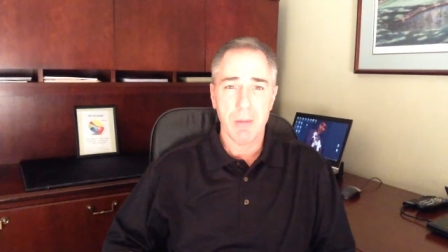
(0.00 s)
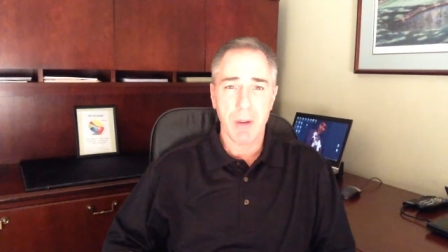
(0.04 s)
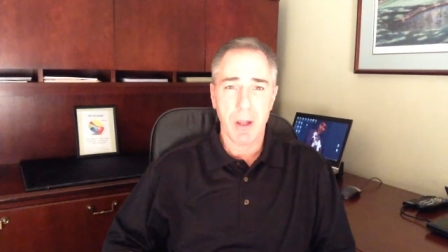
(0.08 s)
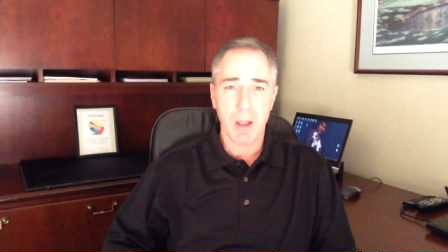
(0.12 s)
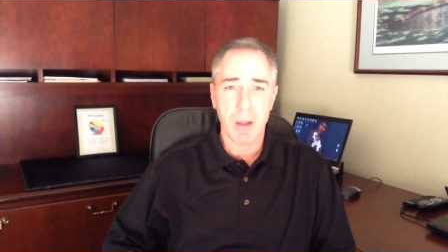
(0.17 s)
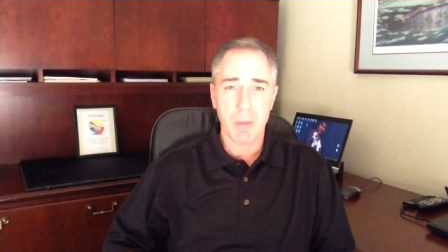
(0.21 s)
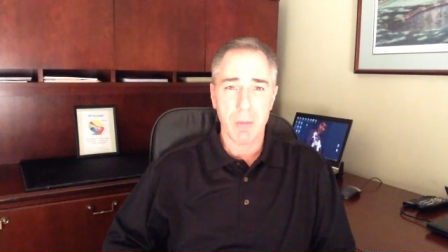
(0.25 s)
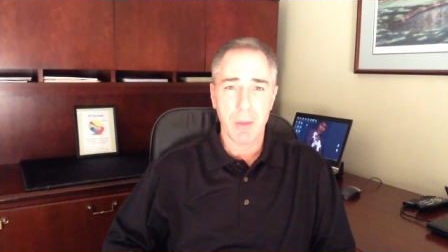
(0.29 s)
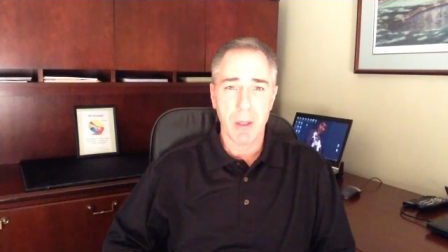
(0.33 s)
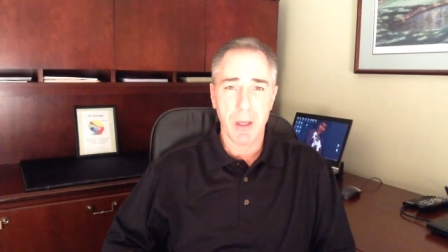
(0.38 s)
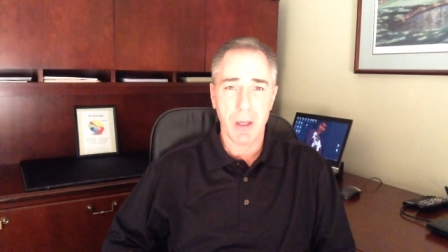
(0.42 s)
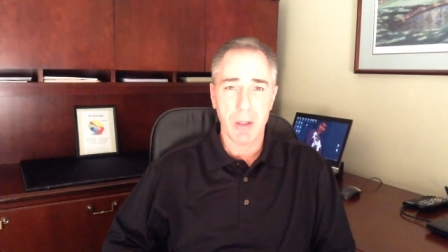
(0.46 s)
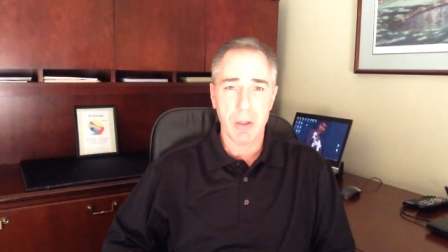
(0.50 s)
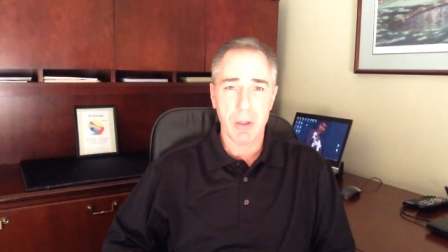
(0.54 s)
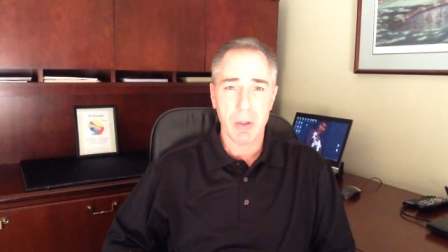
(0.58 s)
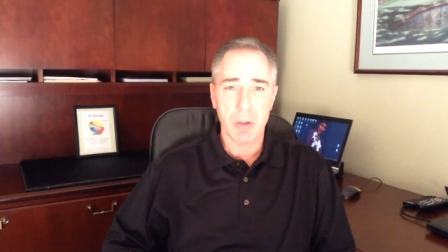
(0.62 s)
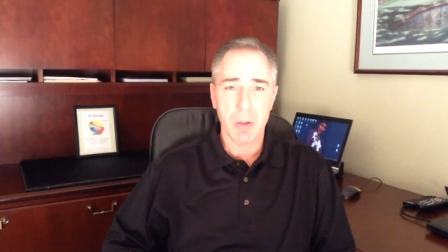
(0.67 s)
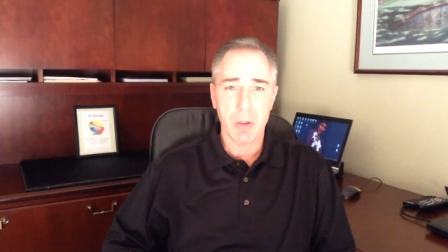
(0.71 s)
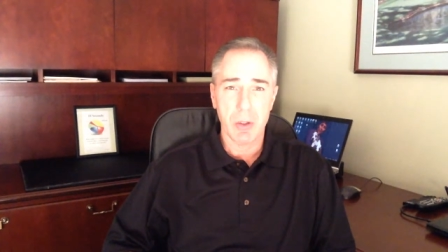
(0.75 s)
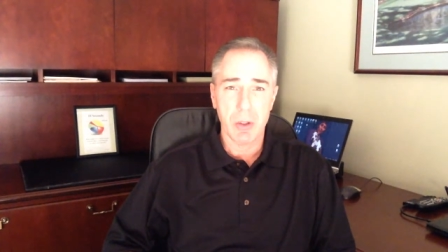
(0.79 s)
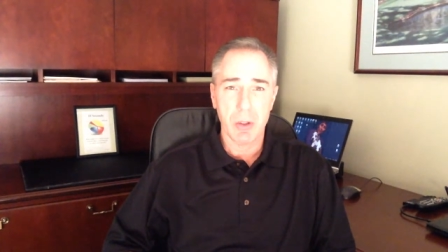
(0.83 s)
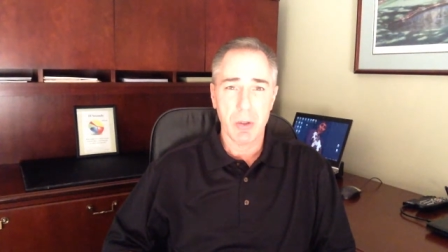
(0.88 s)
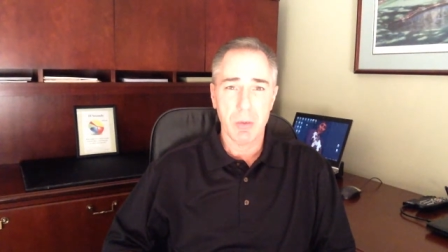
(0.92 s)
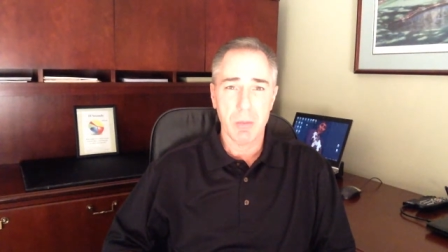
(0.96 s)
Follow me on
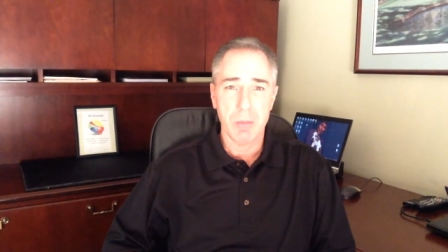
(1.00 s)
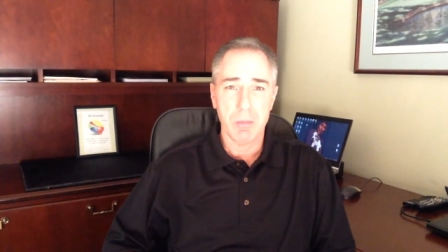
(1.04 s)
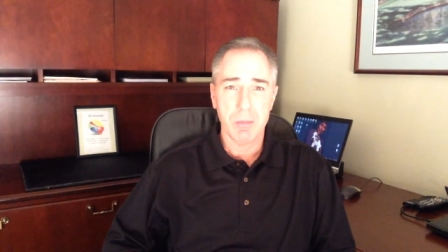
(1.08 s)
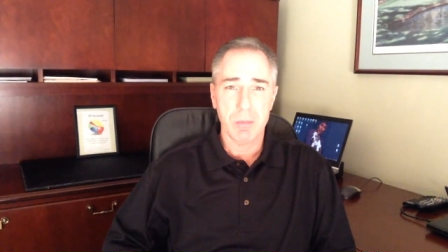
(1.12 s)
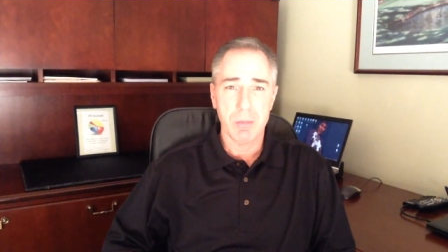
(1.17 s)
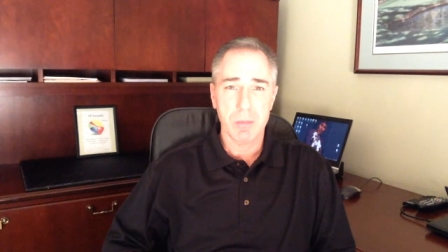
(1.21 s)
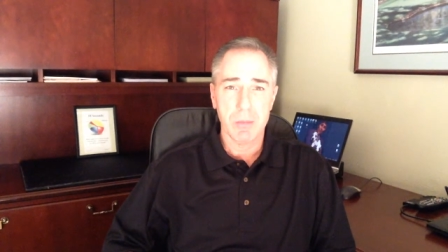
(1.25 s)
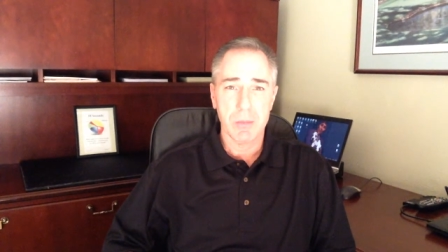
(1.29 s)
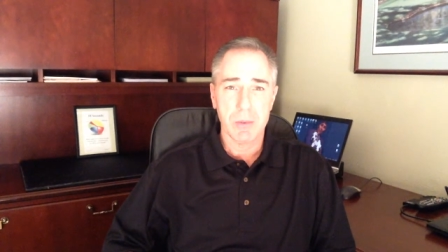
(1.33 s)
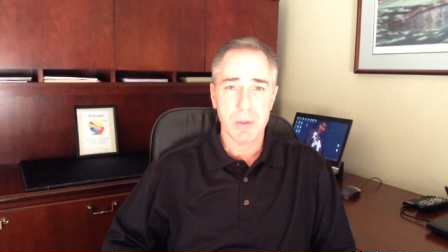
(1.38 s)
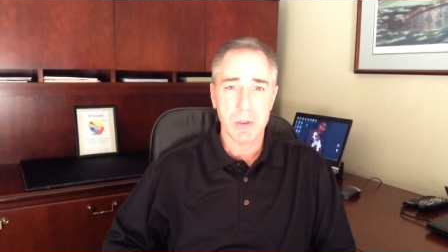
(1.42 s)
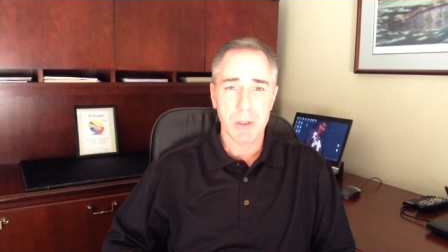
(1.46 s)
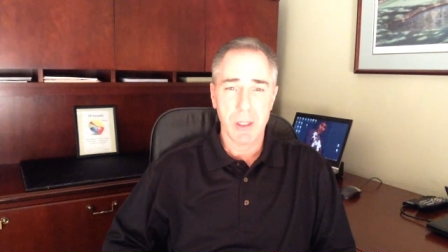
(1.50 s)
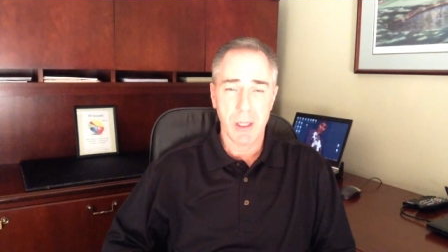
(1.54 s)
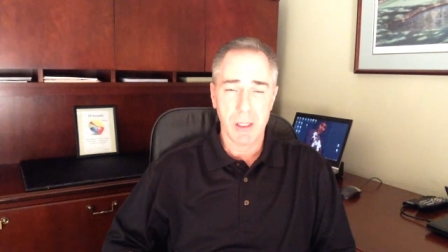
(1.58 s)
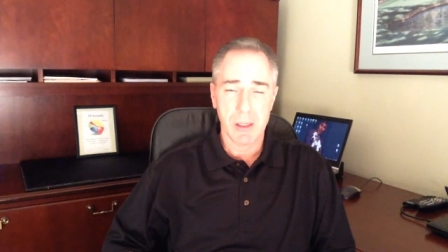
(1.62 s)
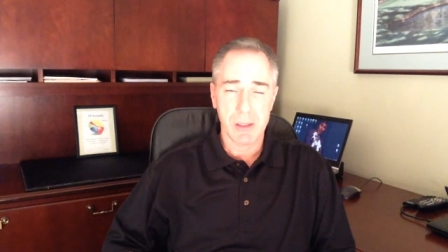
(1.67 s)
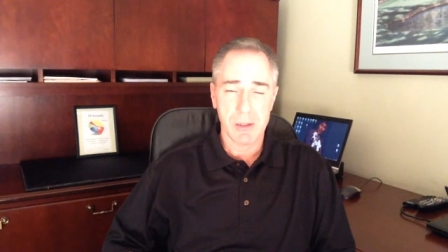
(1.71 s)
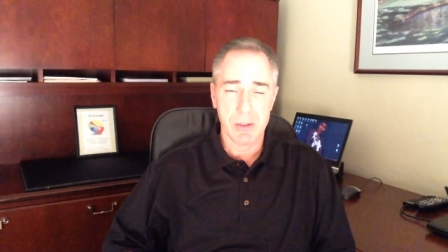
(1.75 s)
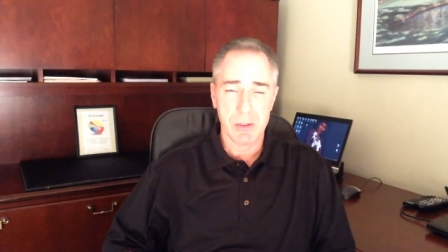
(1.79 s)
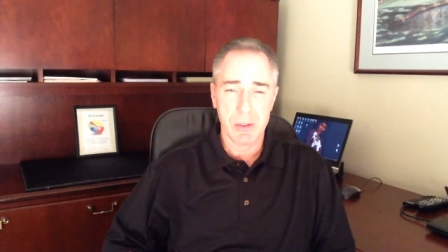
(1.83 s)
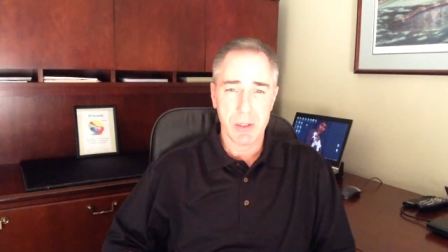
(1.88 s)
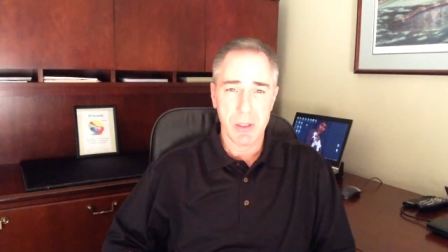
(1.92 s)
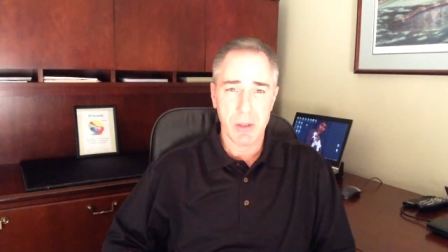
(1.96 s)
YouTube,
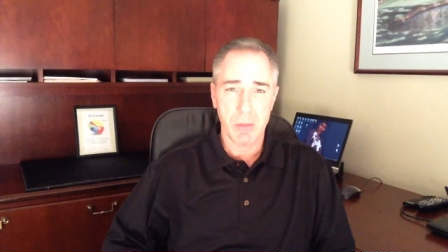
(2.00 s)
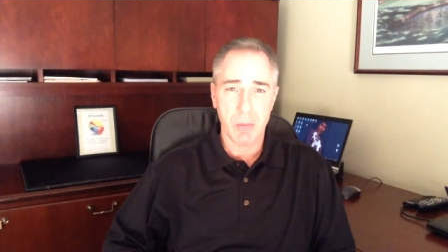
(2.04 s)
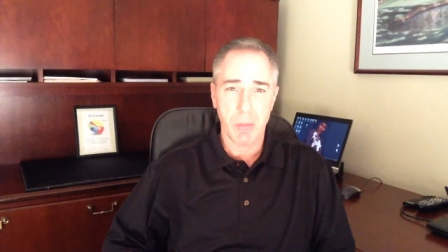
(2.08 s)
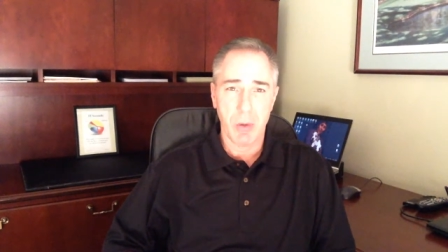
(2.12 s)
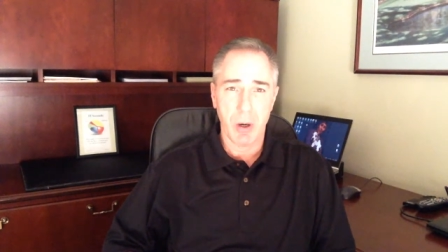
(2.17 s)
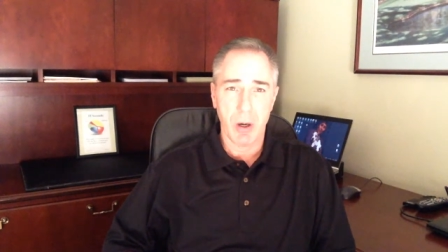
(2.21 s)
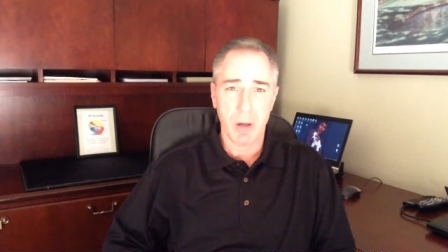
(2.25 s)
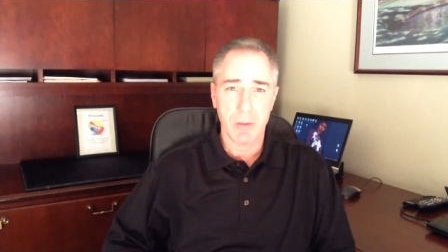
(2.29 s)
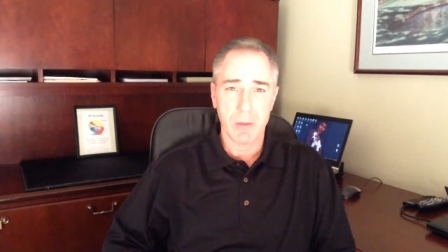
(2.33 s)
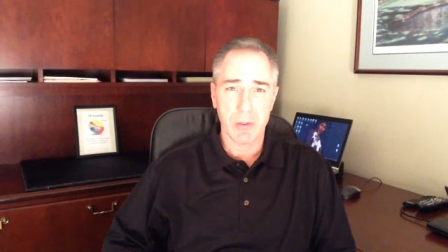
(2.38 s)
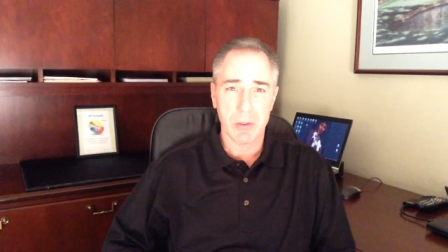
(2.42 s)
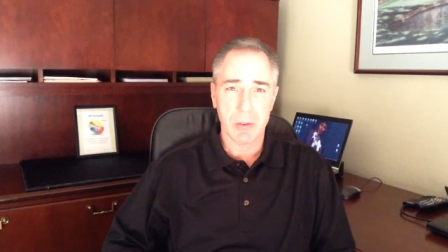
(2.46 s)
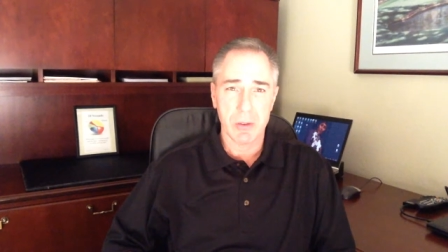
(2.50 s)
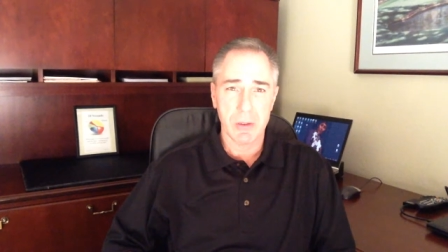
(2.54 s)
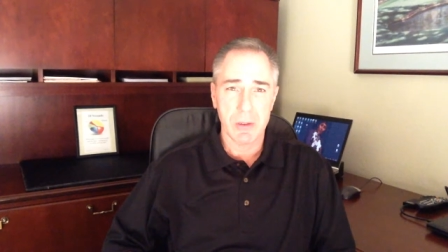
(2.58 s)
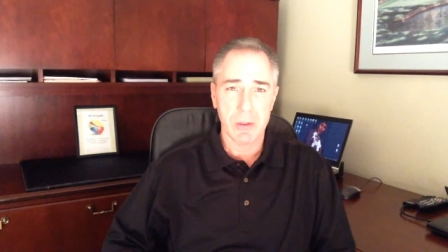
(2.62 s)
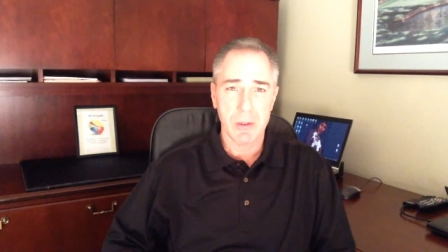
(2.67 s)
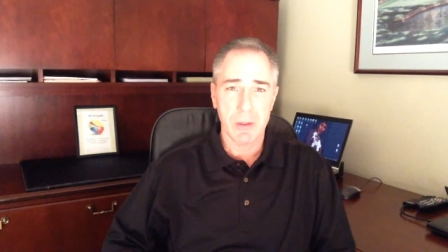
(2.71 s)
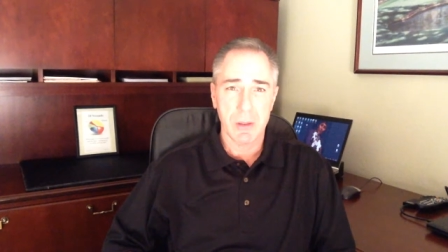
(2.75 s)
channel is Tim Marvel.